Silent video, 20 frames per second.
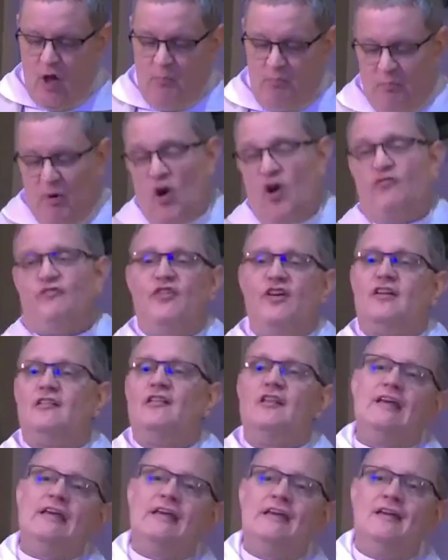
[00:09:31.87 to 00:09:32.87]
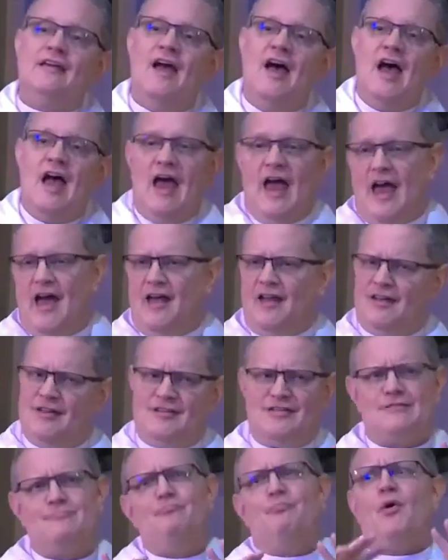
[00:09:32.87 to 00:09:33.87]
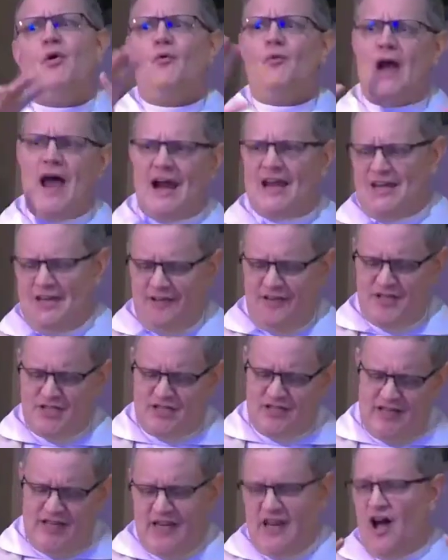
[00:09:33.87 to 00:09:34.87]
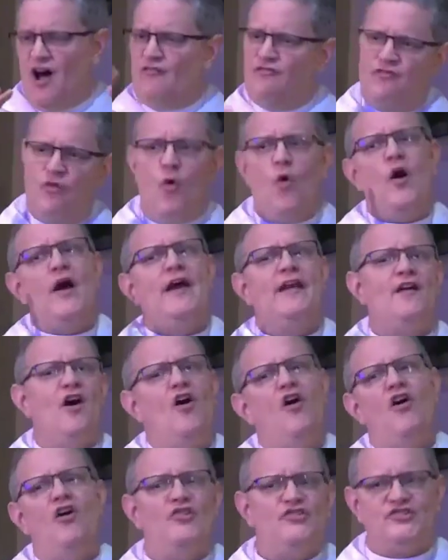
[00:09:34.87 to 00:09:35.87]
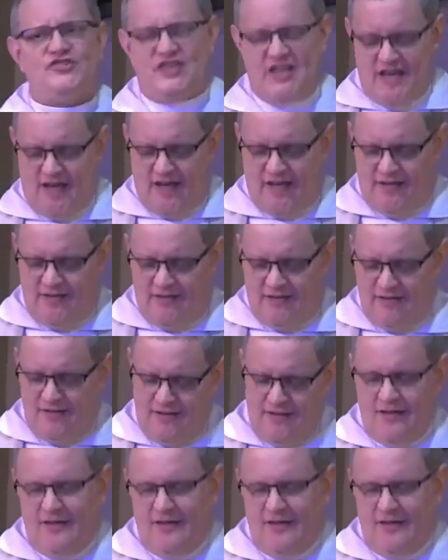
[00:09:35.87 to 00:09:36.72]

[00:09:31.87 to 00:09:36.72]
perfectly and miraculously avoid all sin.